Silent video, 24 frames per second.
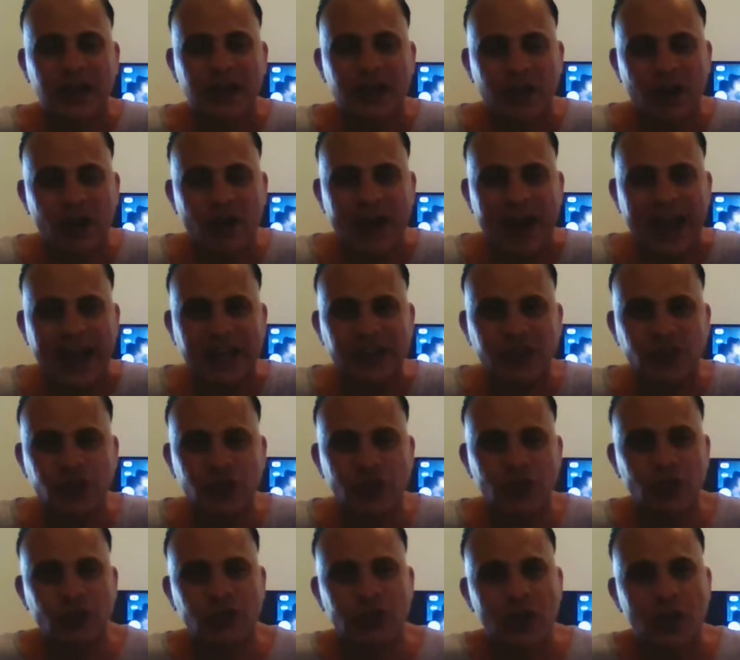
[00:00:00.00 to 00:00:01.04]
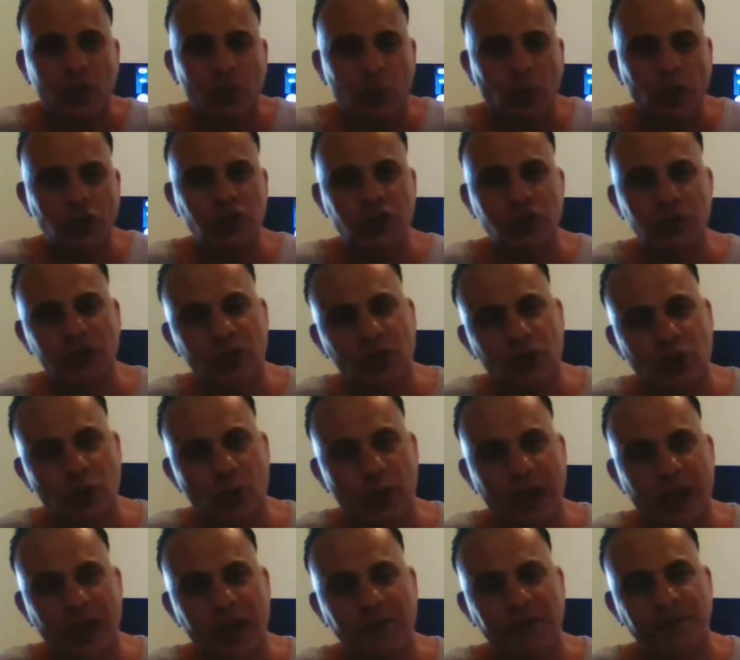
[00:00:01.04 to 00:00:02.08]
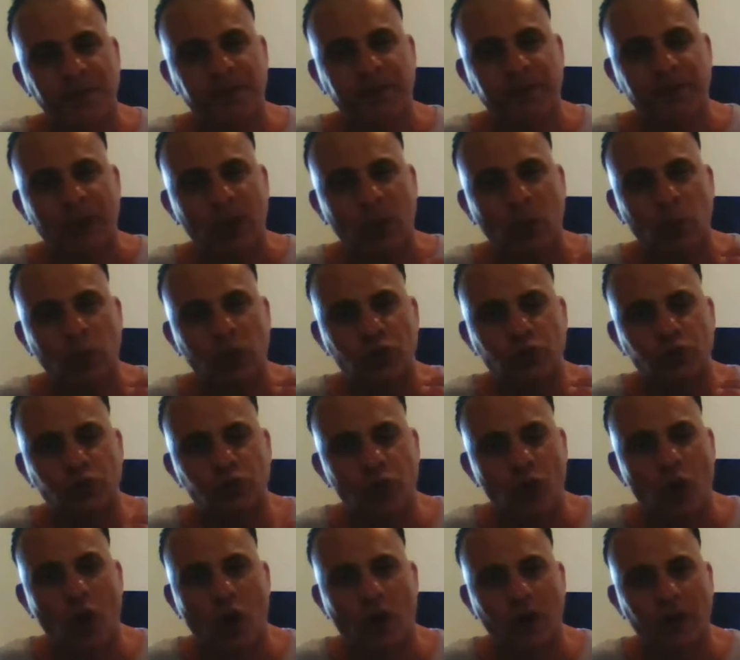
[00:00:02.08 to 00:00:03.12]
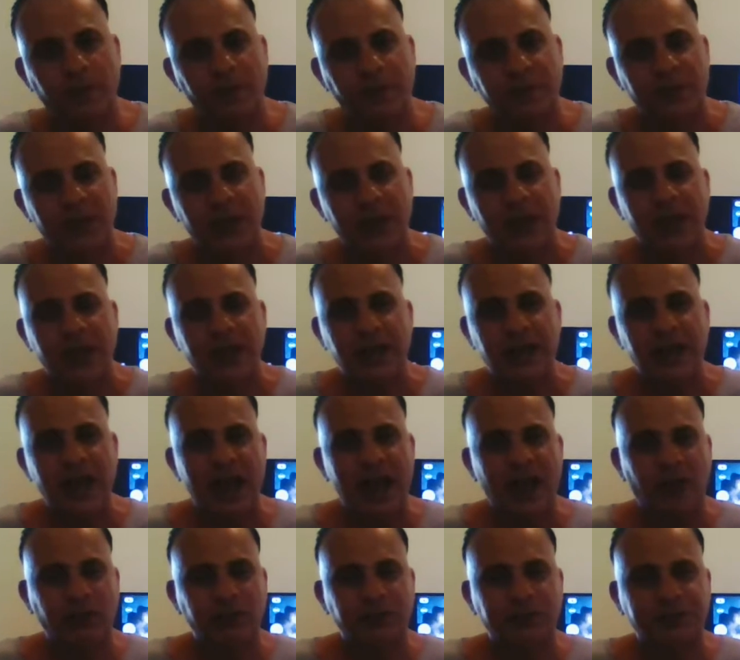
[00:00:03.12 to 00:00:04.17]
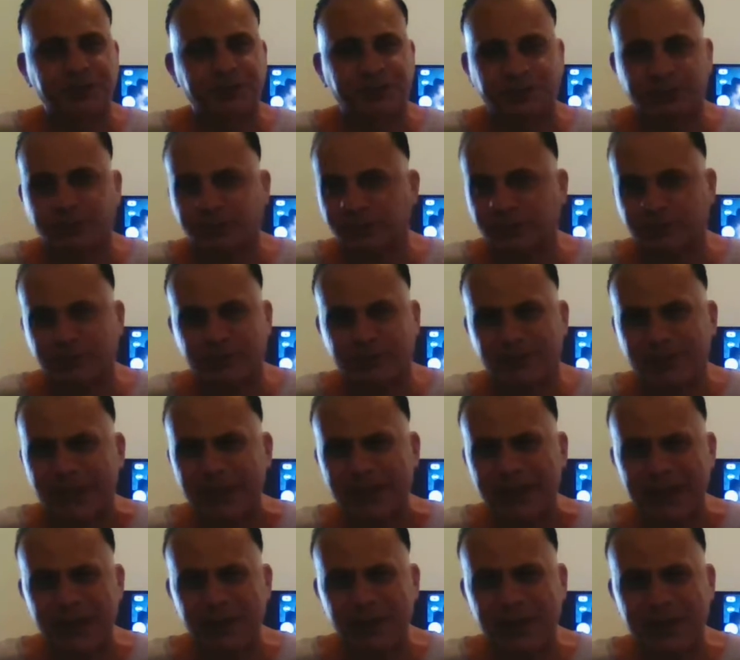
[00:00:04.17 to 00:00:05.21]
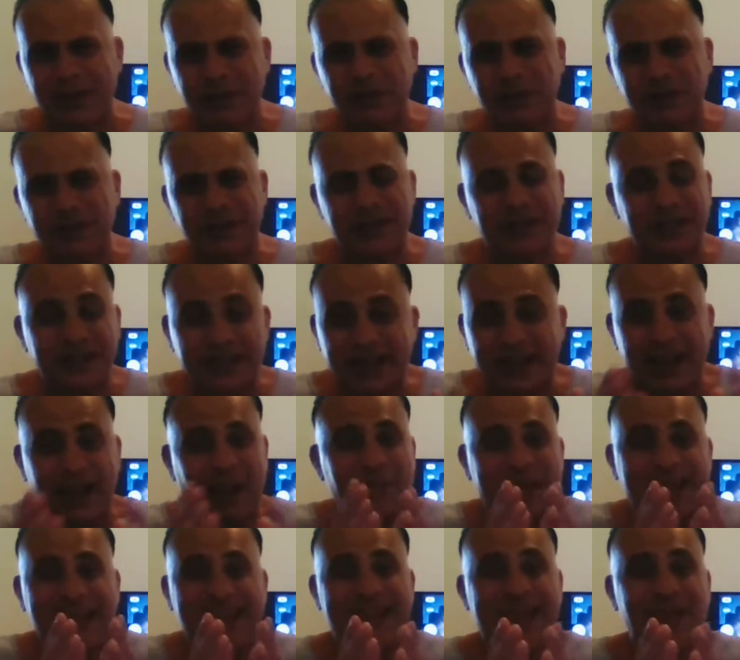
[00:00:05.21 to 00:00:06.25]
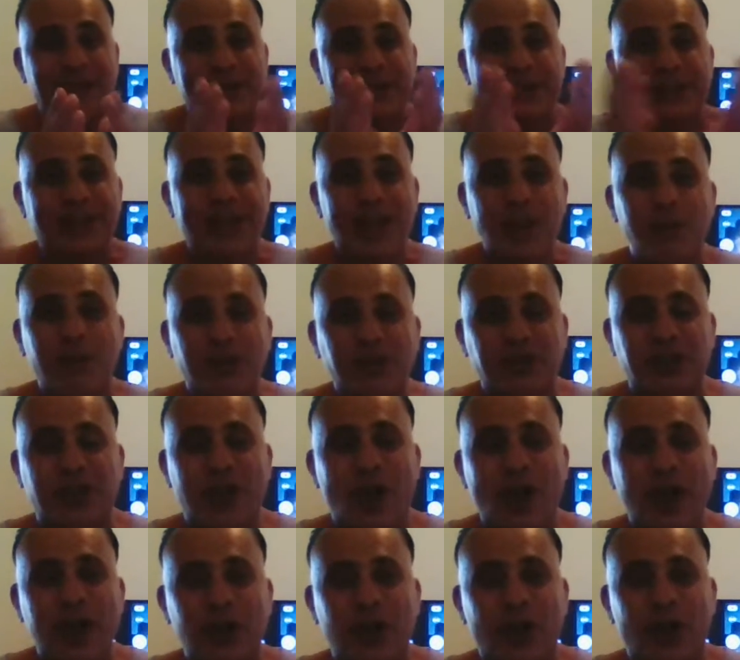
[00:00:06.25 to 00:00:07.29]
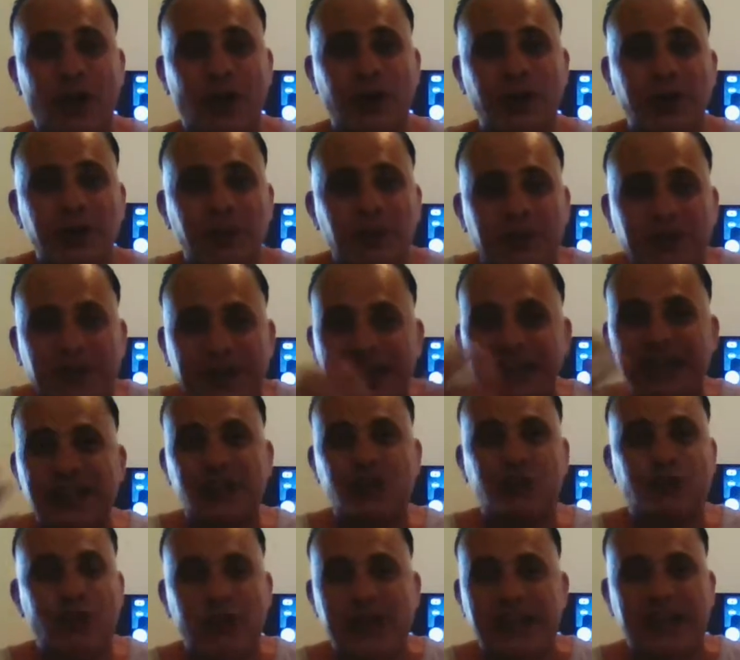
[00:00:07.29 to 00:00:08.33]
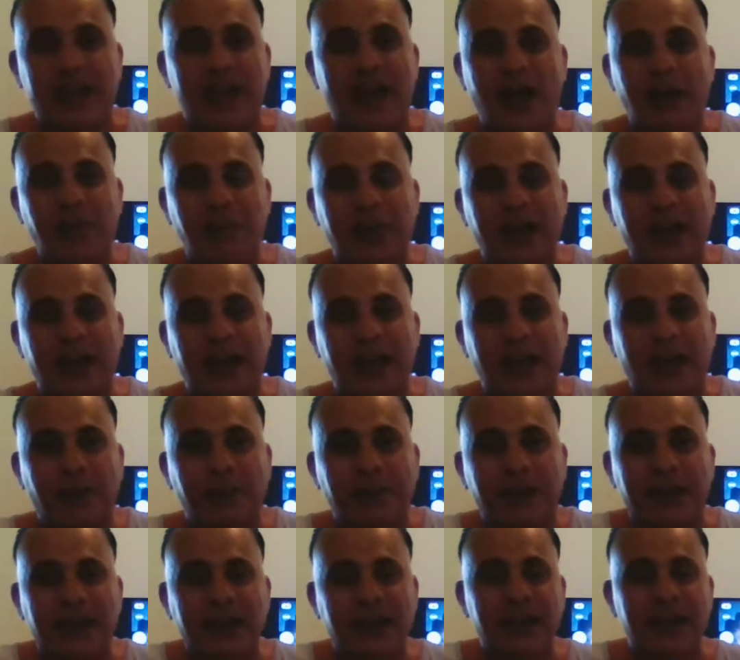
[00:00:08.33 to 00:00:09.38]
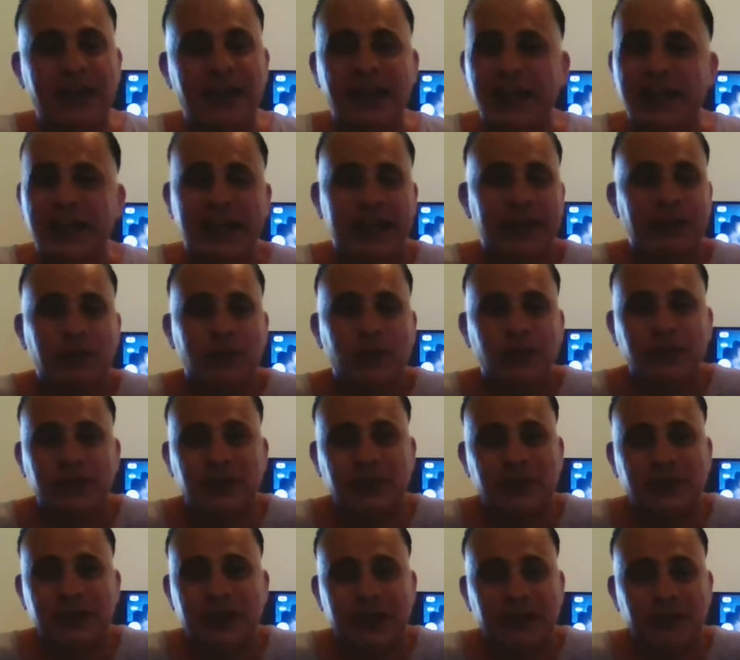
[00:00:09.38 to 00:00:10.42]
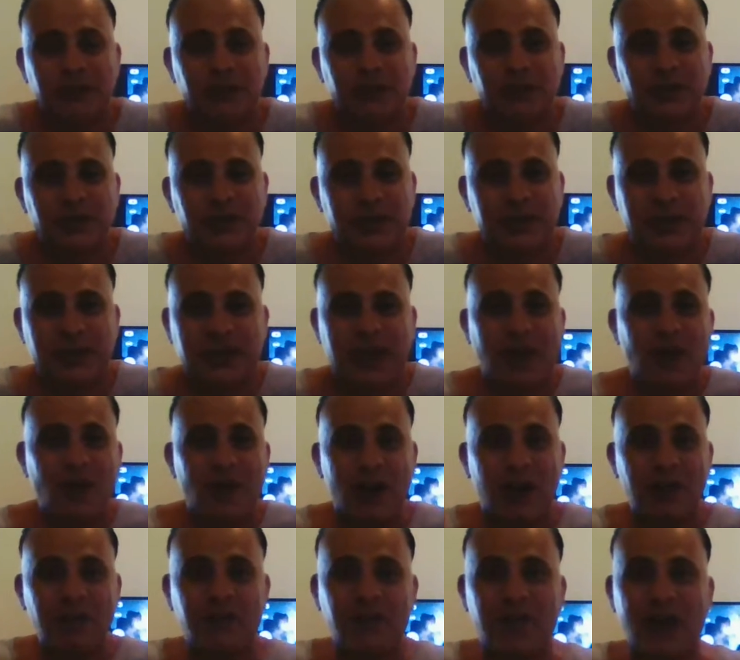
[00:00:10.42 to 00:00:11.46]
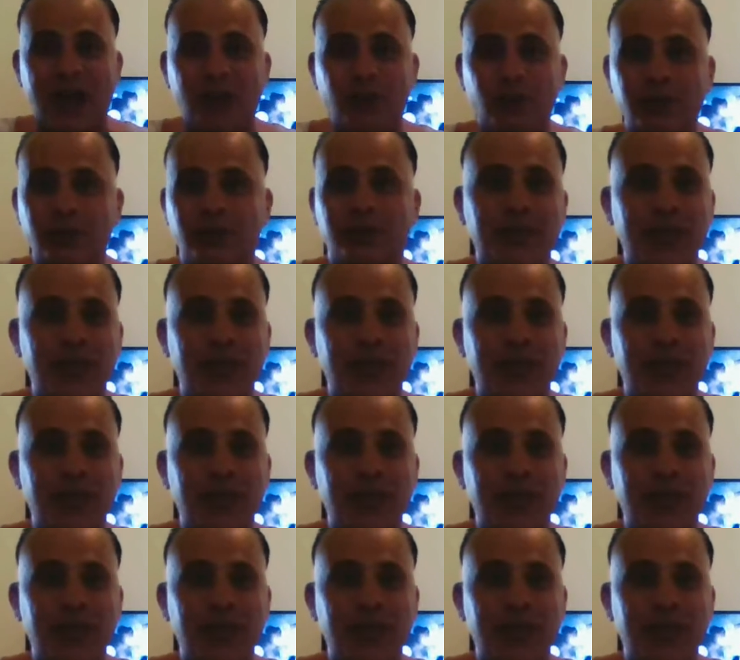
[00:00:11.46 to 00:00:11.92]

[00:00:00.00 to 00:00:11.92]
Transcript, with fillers: Her attitude, what she was doing, was wrong. Now, there, there was, I mean, there was so much going on within this recoupling. I mean, it was, it was Caroline Flack was